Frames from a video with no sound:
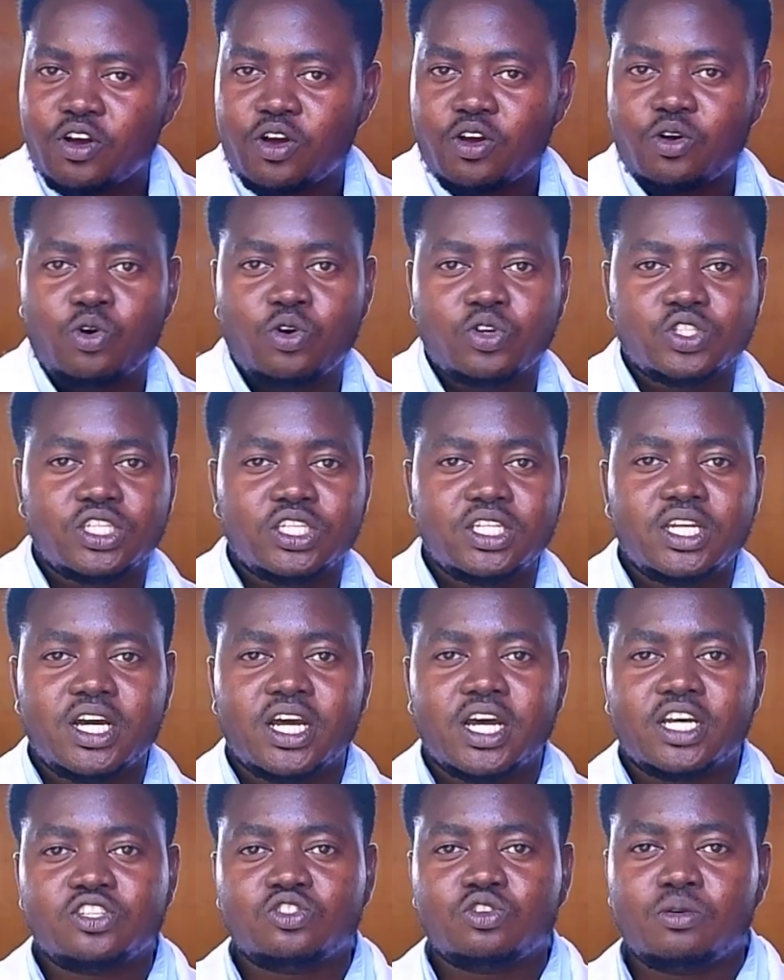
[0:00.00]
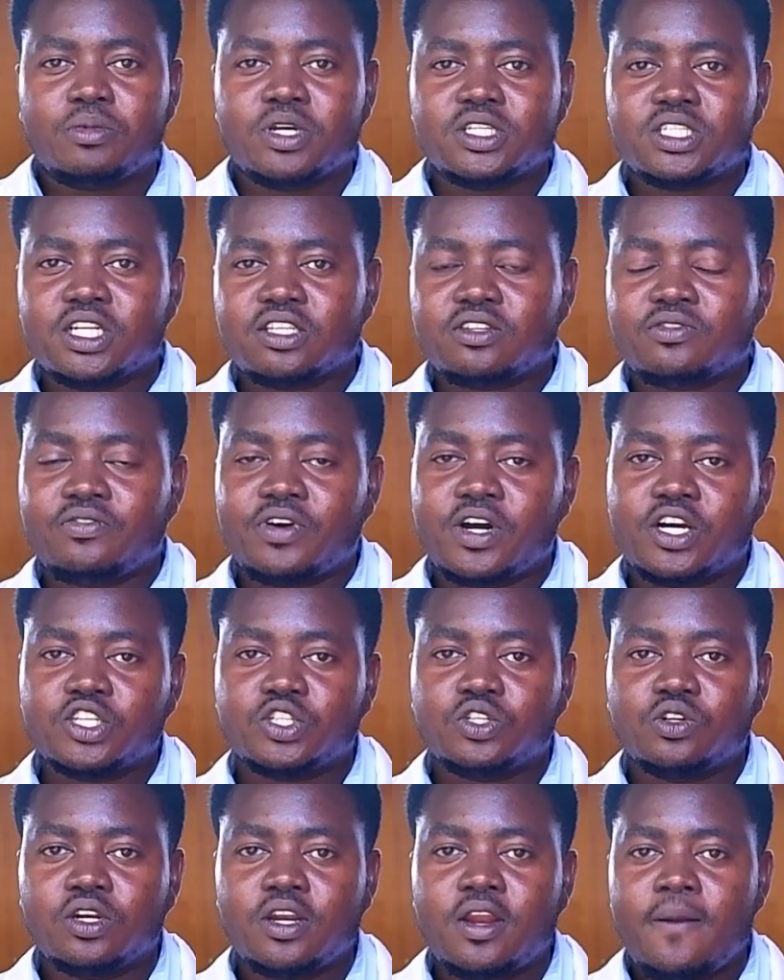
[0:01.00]
Consider customer
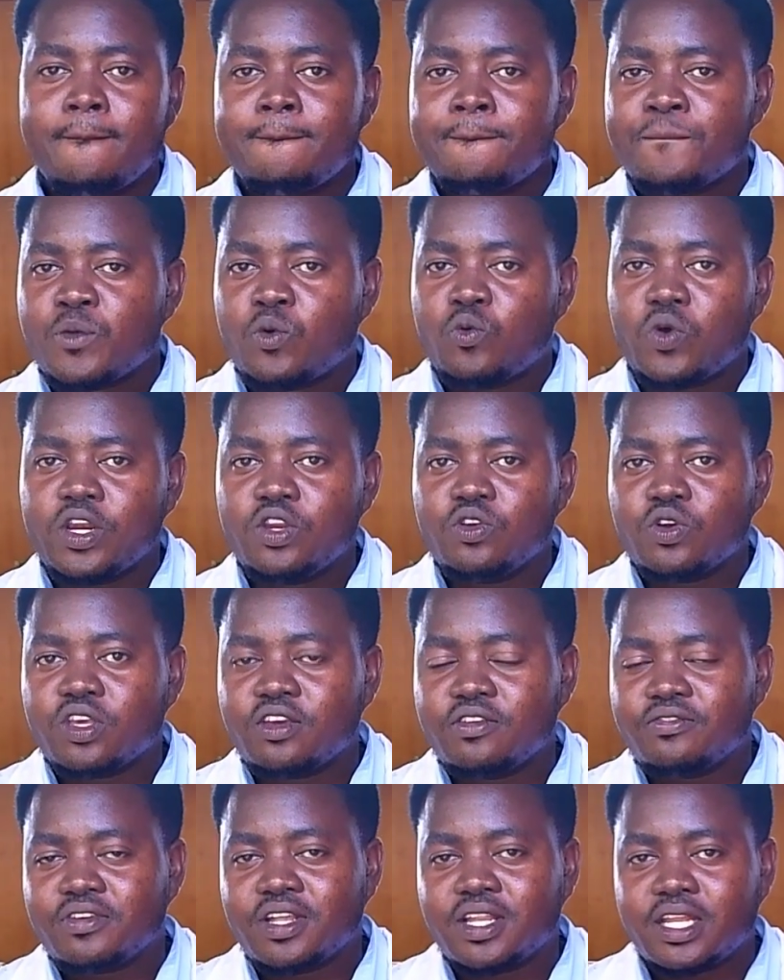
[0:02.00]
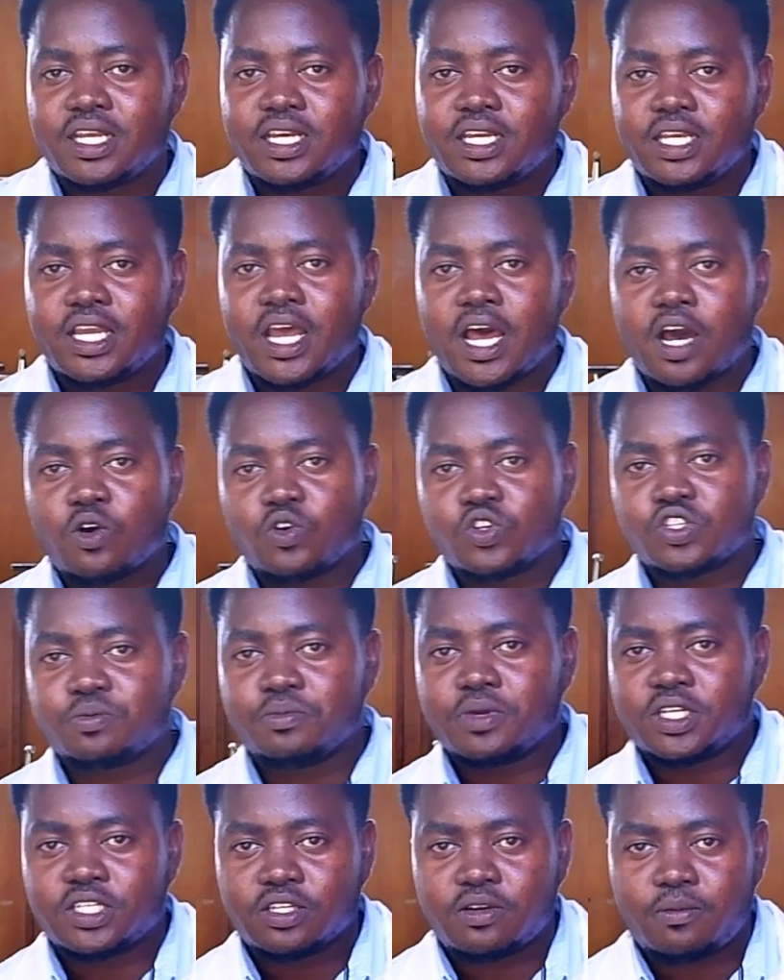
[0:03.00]
satisfaction. When you give a lady a
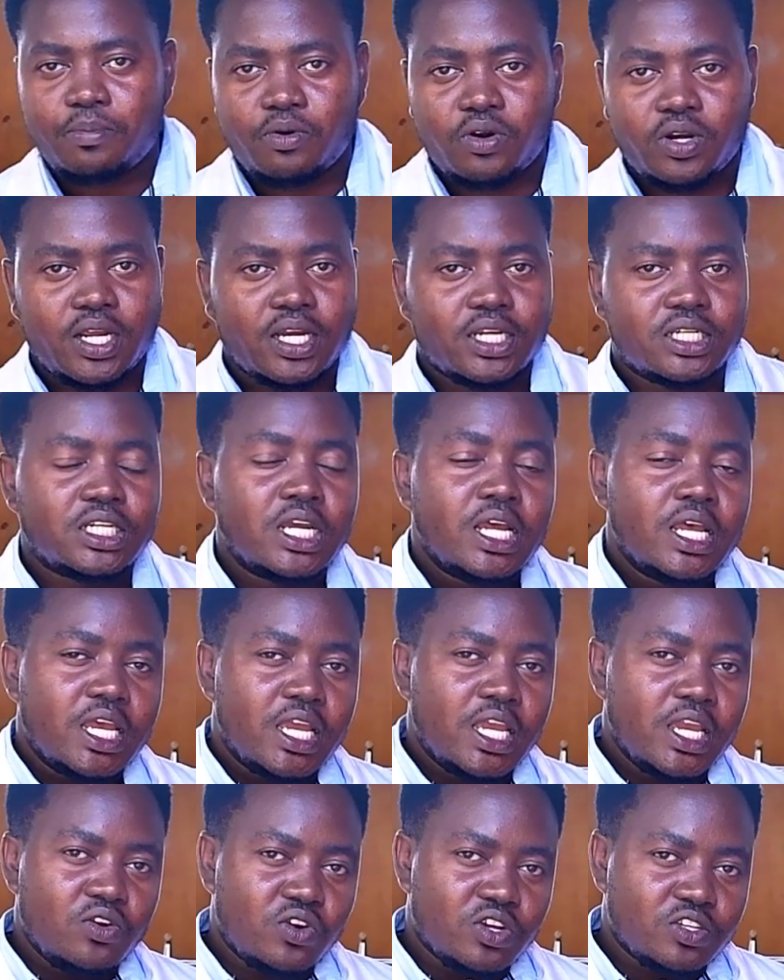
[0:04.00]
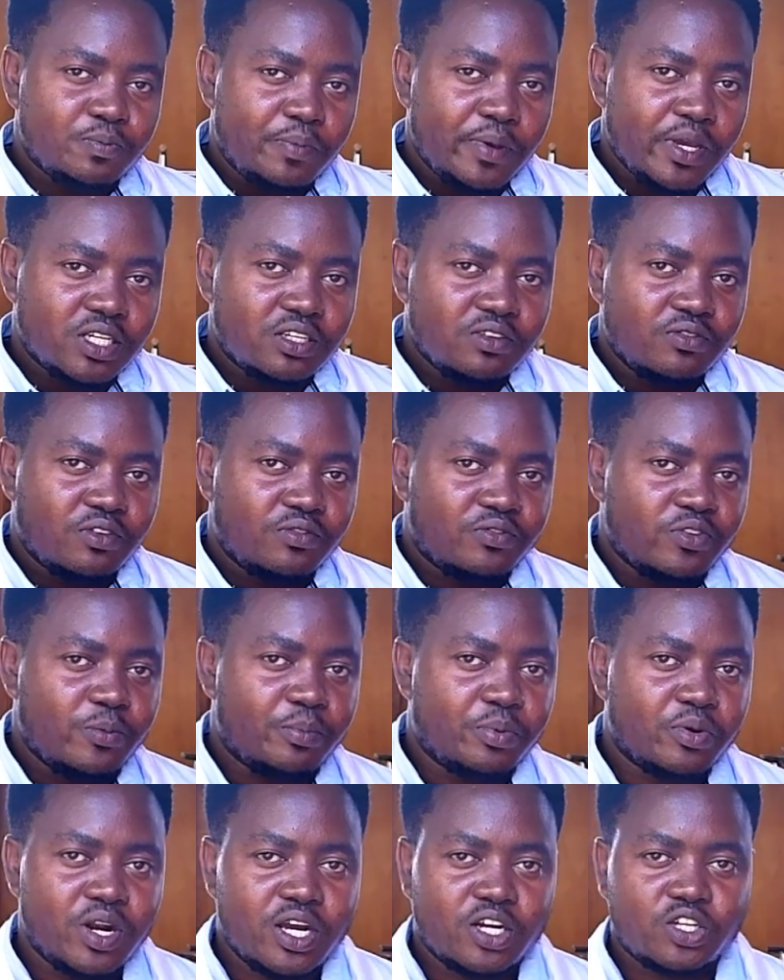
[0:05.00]
cosmetic product, irrespective of your
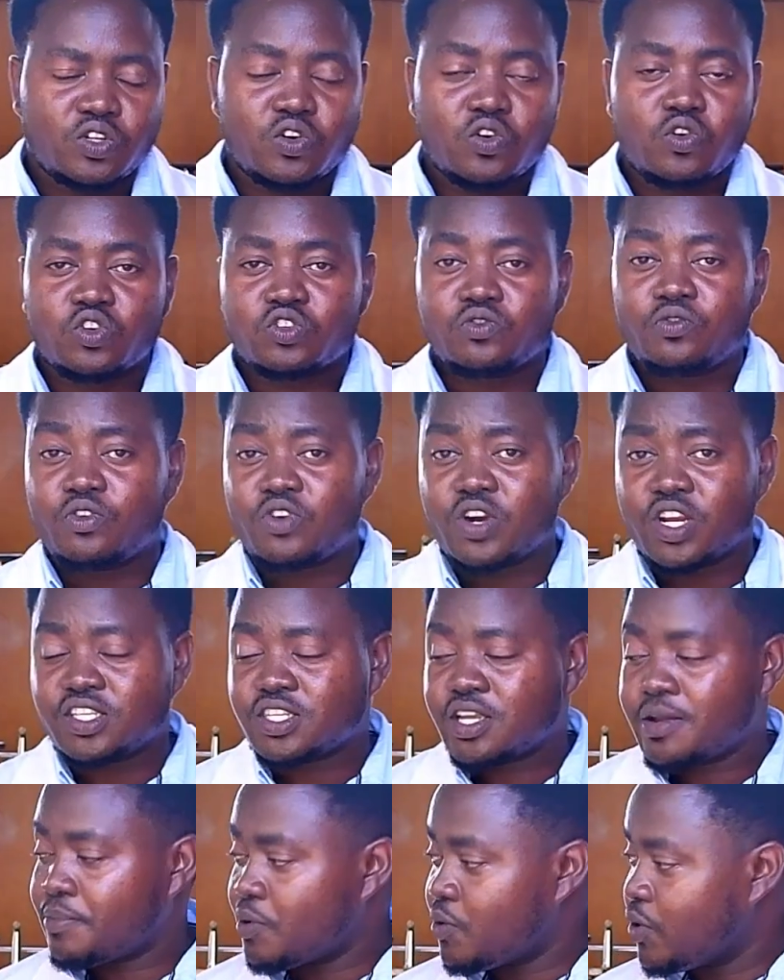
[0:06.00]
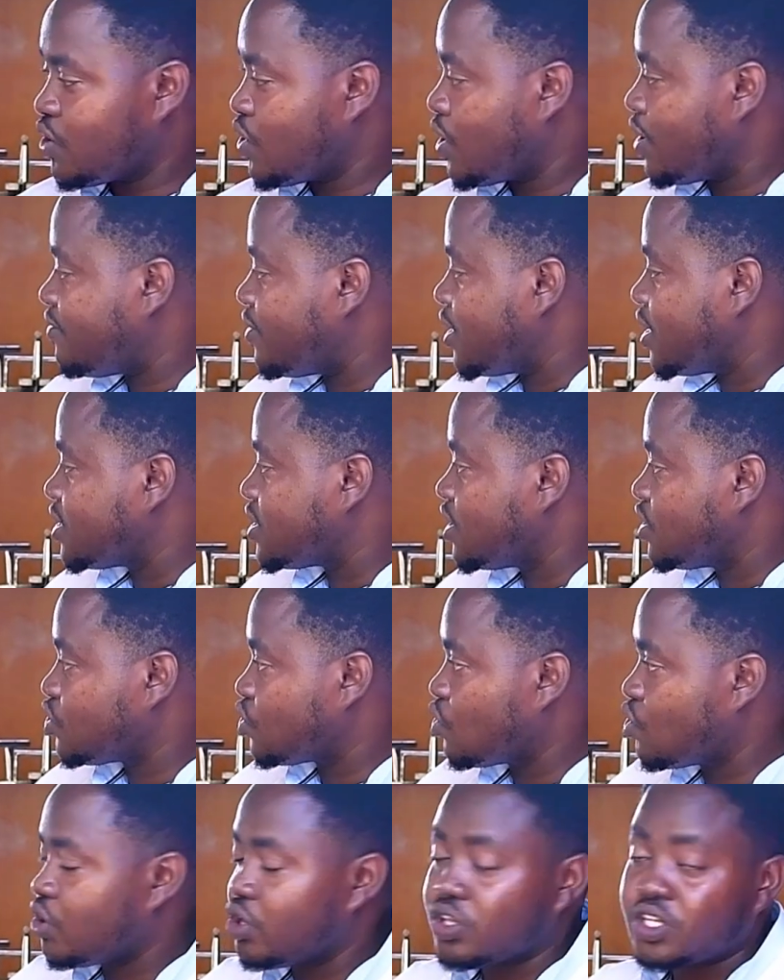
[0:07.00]
production cost, for example, when you have an
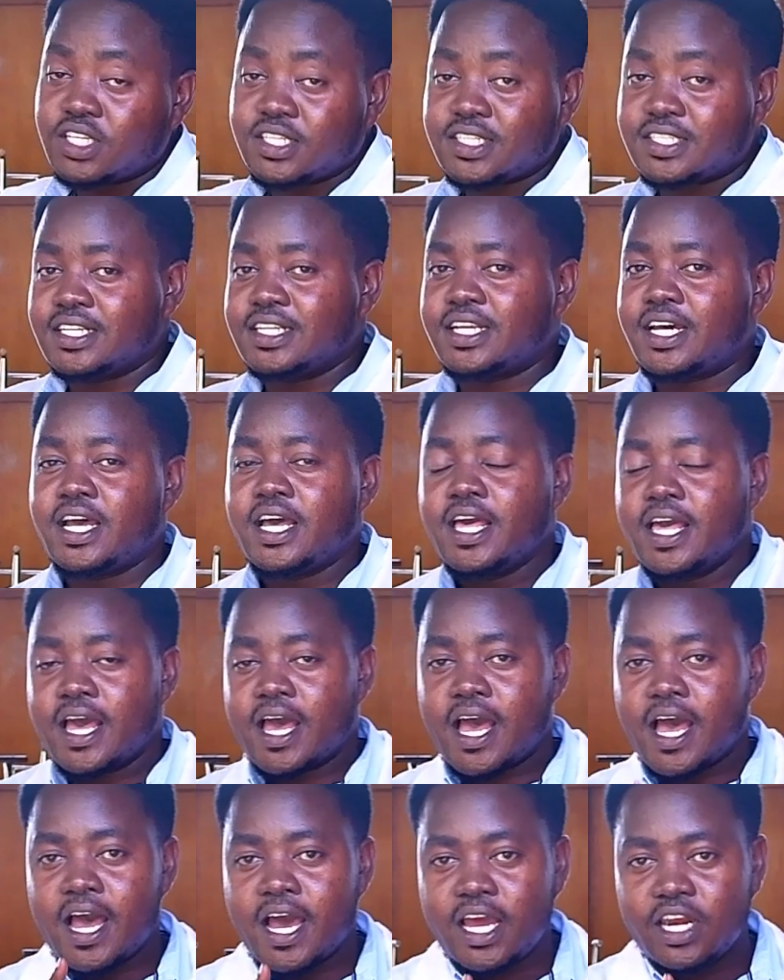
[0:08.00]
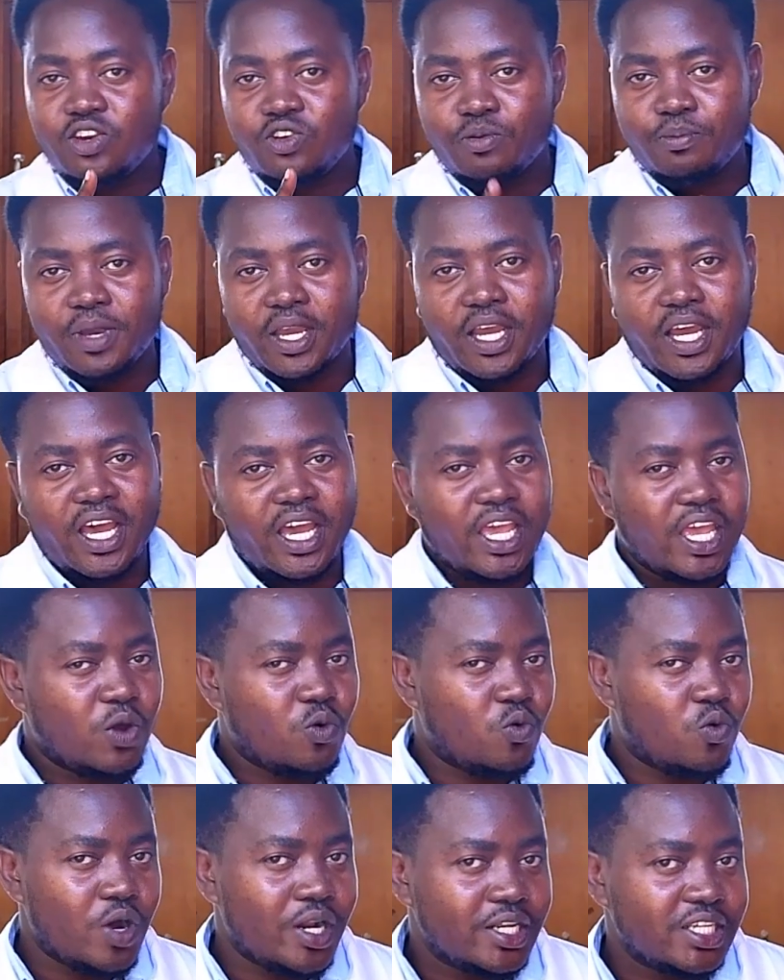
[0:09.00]
essential oil distiller and you make high
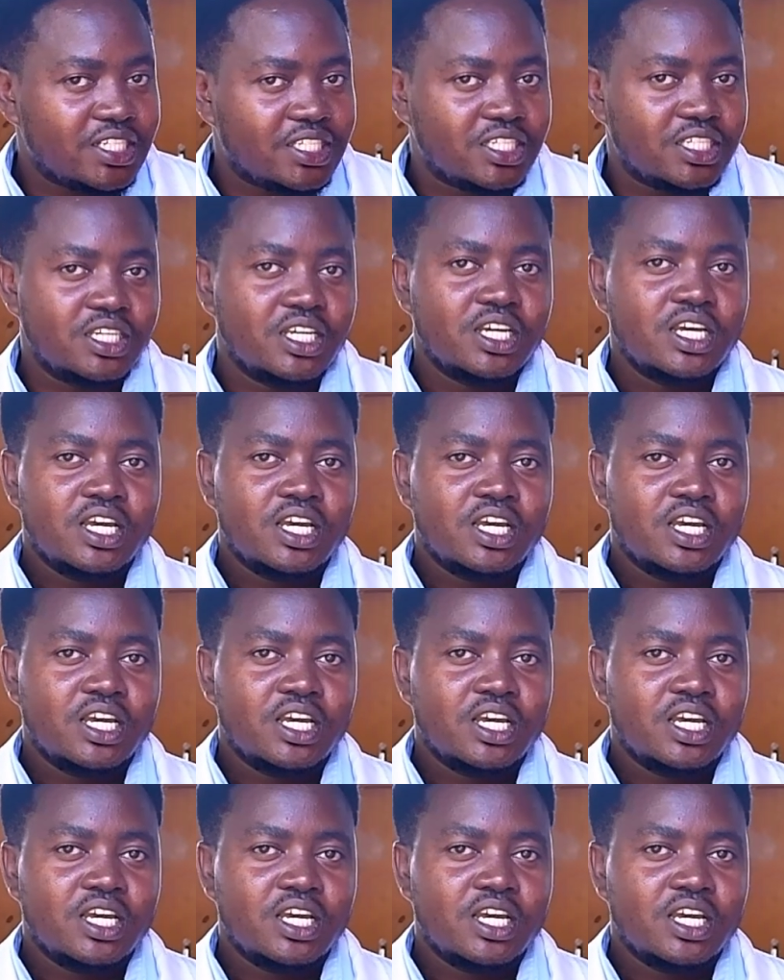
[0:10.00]
quality